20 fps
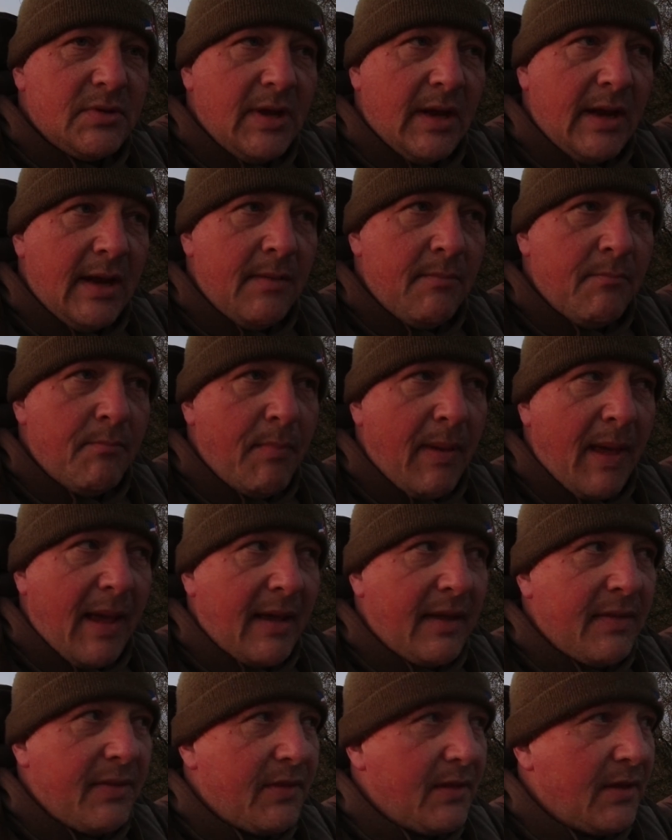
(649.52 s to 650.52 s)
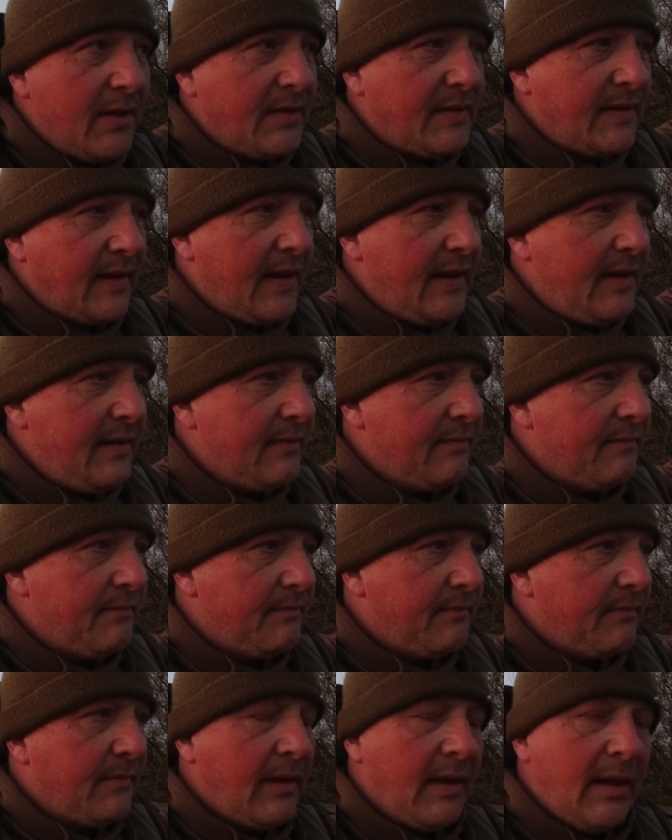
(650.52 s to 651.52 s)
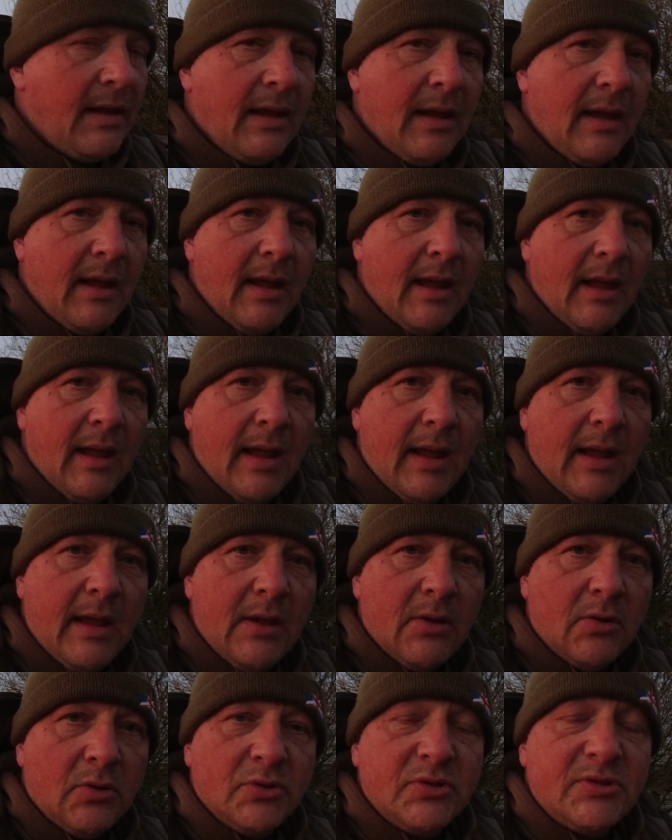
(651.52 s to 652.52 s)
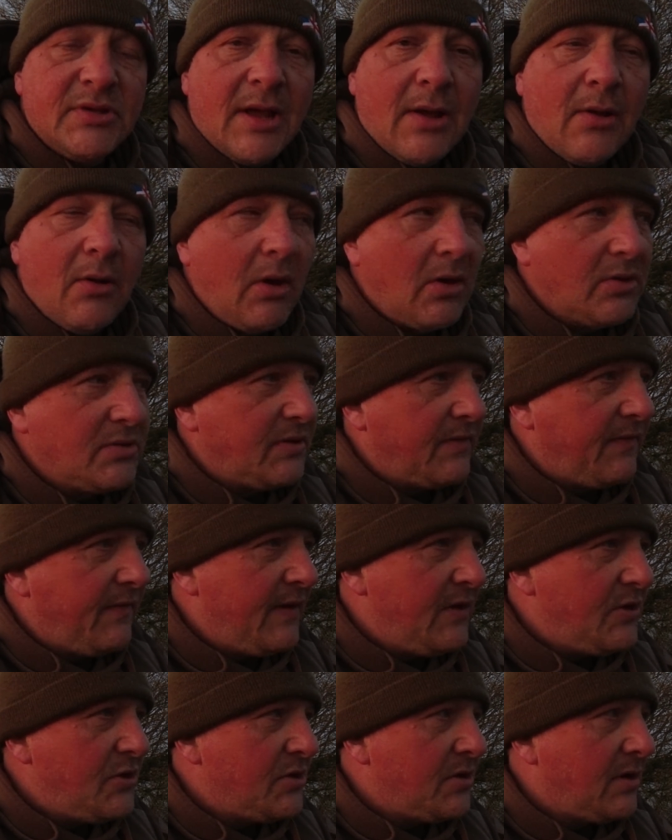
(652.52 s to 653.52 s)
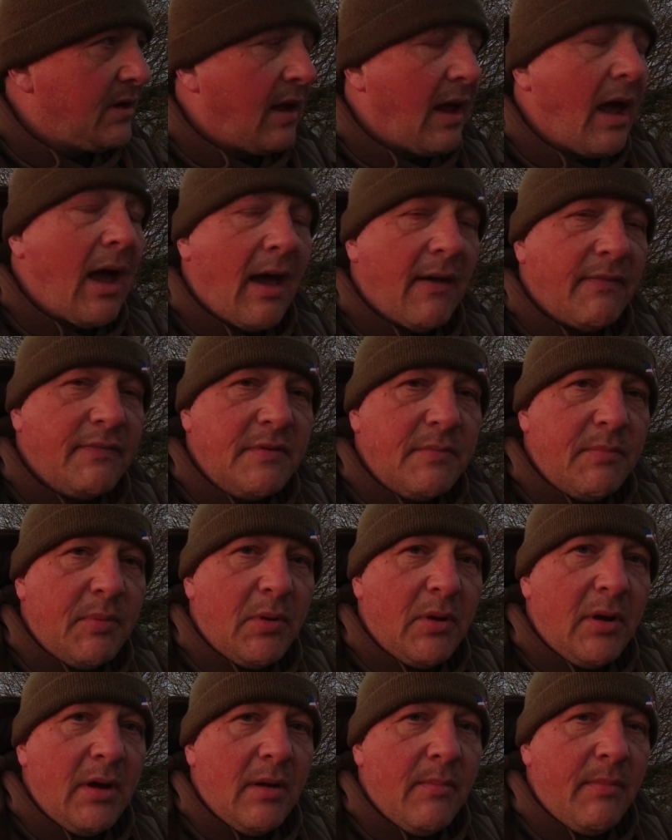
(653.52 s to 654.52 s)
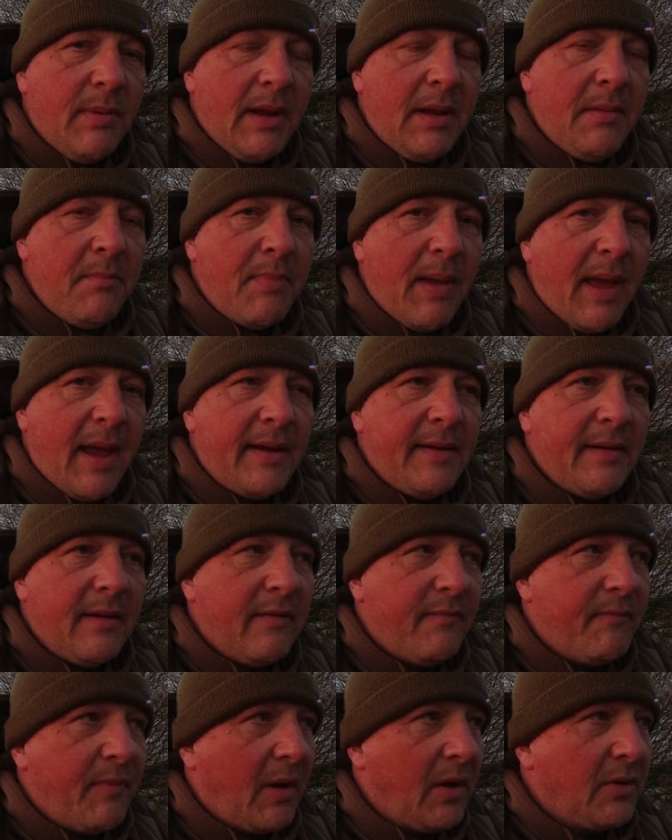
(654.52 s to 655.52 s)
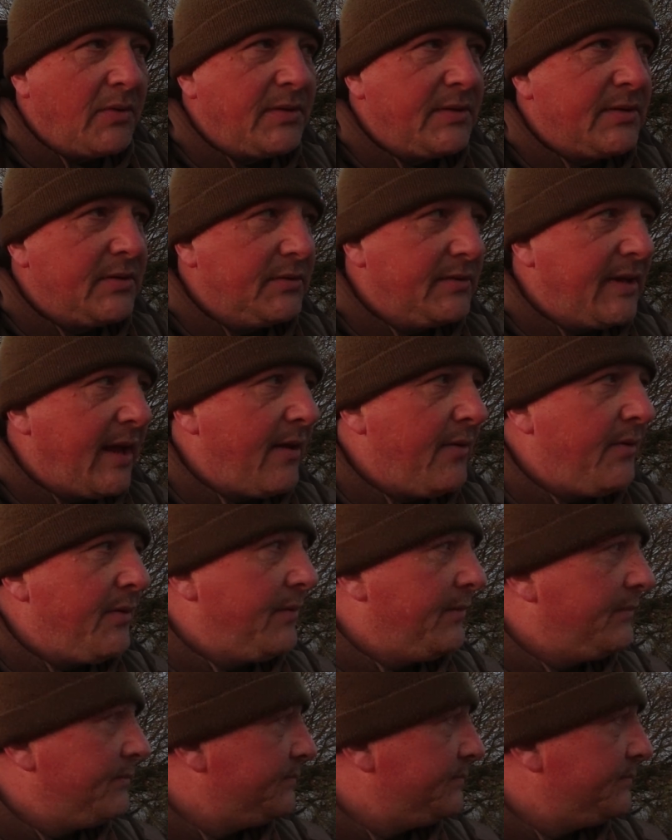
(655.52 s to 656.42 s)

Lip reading: in peg 13, he also lost a fish after putting a big bed of particle down.